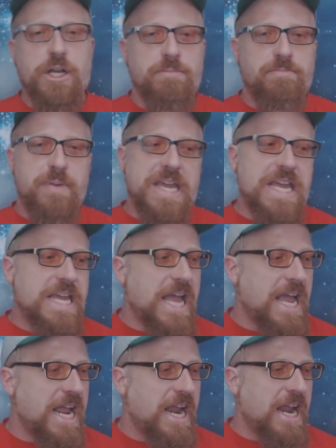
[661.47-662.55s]
it could be
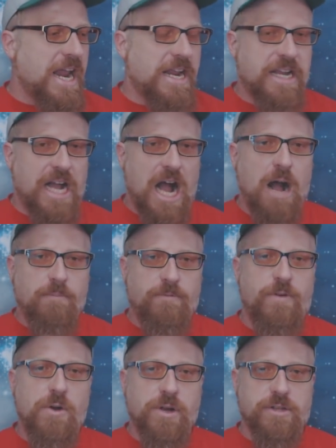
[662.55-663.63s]
a calm
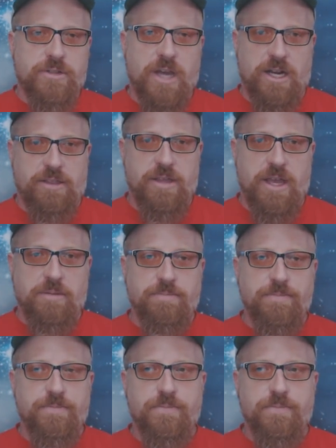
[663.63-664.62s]
focus kind of thing,